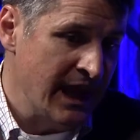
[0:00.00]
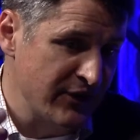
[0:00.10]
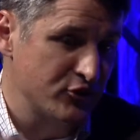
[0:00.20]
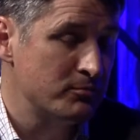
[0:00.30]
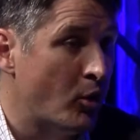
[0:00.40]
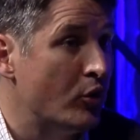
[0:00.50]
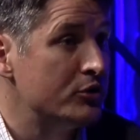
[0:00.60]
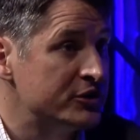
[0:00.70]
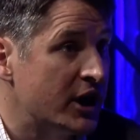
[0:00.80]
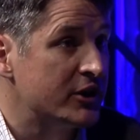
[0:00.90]
As you
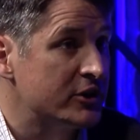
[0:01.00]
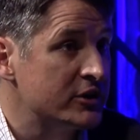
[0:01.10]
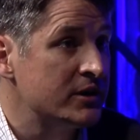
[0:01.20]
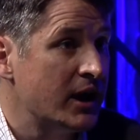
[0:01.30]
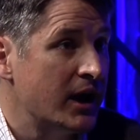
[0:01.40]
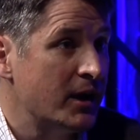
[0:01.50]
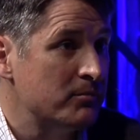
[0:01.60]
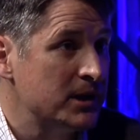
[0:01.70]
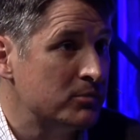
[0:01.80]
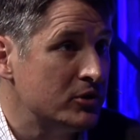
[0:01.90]
poll younger
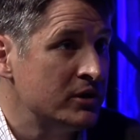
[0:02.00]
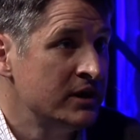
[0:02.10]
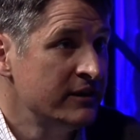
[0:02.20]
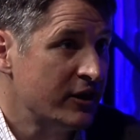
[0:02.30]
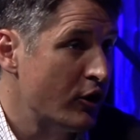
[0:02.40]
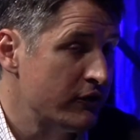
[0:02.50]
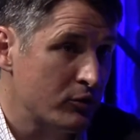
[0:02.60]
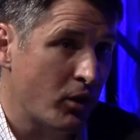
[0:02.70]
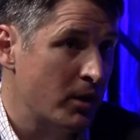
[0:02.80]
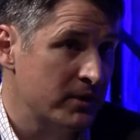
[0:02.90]
people, they're
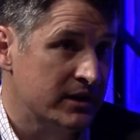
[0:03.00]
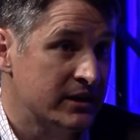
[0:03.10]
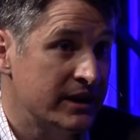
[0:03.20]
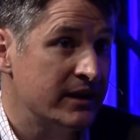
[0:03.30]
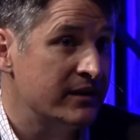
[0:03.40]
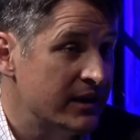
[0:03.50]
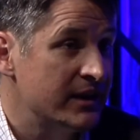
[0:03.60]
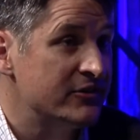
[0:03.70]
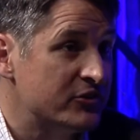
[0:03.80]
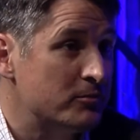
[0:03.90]
overwhelmingly
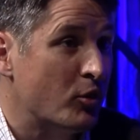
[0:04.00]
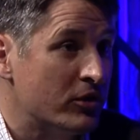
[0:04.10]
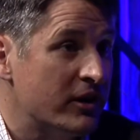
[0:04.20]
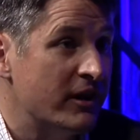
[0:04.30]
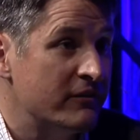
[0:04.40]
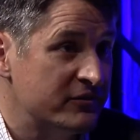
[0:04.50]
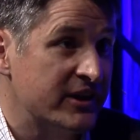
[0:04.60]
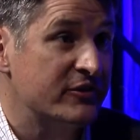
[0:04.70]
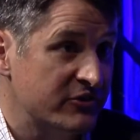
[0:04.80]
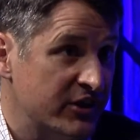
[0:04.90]
in support of
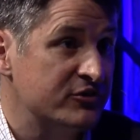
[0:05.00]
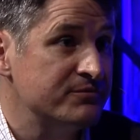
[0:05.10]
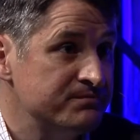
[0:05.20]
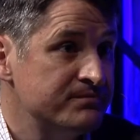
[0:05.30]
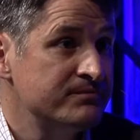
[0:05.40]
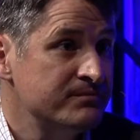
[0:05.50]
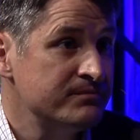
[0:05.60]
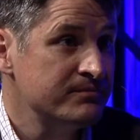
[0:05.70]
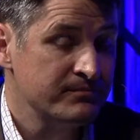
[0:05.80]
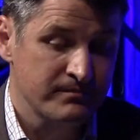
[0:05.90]
legalization.
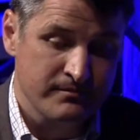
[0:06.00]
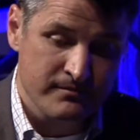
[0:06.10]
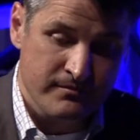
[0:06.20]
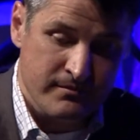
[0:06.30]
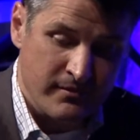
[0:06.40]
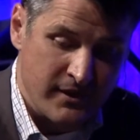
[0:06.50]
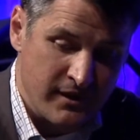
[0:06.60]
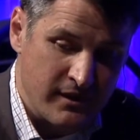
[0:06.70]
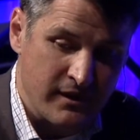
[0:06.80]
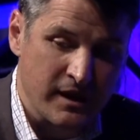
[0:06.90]
So it's very much led
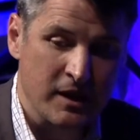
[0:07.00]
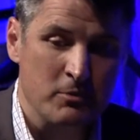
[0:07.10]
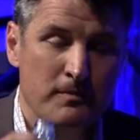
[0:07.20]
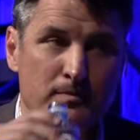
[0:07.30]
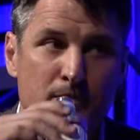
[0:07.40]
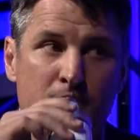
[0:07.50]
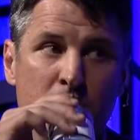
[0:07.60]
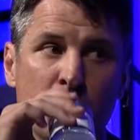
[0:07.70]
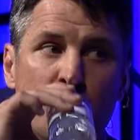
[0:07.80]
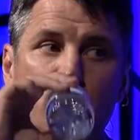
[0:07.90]
by younger
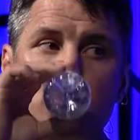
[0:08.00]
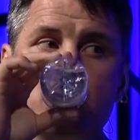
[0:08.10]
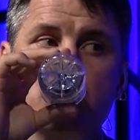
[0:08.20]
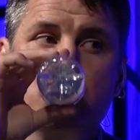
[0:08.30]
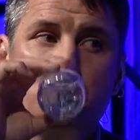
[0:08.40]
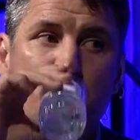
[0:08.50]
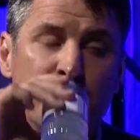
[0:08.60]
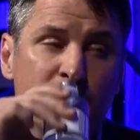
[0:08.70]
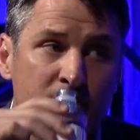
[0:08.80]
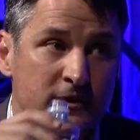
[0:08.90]
generations.
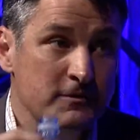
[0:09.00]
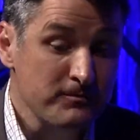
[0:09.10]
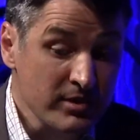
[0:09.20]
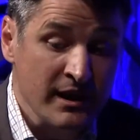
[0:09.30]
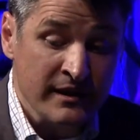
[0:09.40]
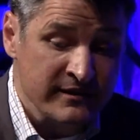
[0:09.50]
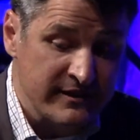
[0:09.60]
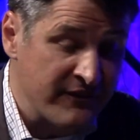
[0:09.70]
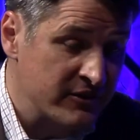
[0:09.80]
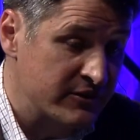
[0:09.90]

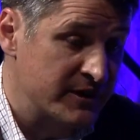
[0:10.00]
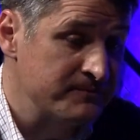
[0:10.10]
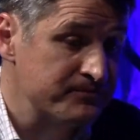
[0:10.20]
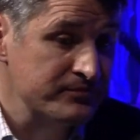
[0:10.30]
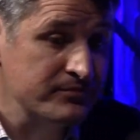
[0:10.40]
Definitely.